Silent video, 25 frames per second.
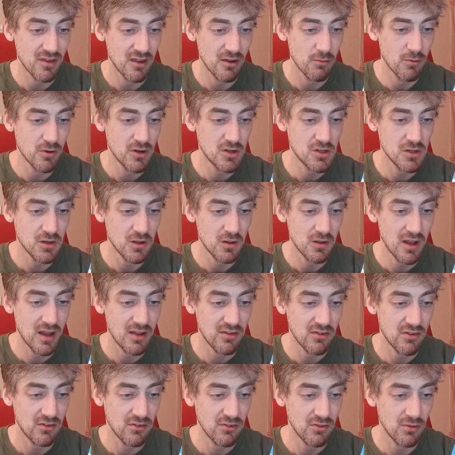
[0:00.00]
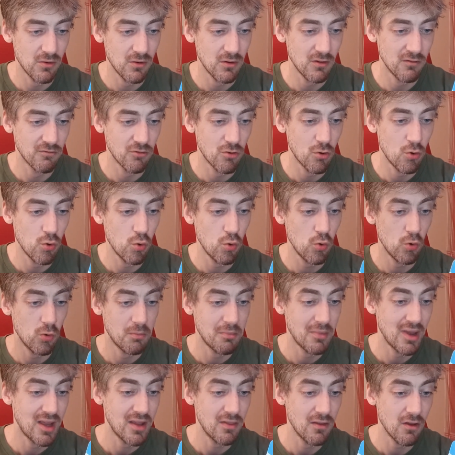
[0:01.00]
The original has a sort of cool
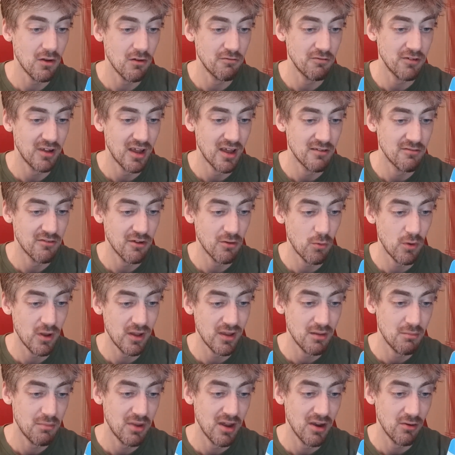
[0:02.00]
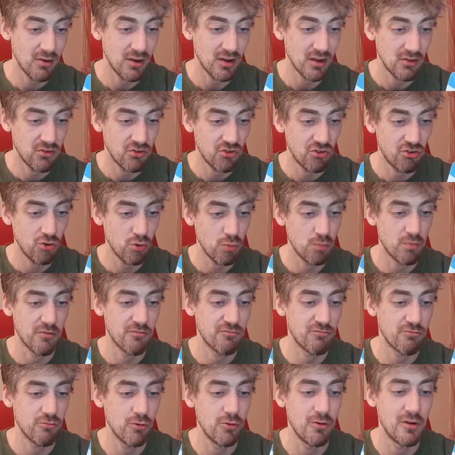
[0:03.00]
menthol flavor, while the berry is super
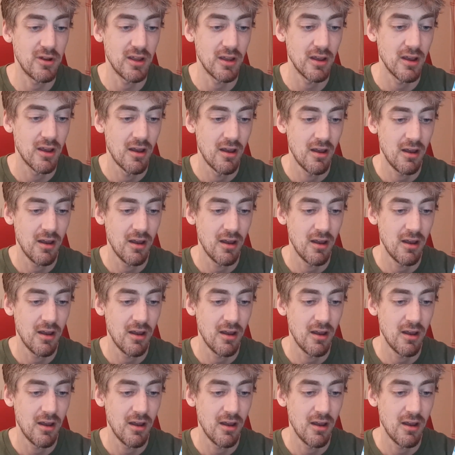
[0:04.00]
fruity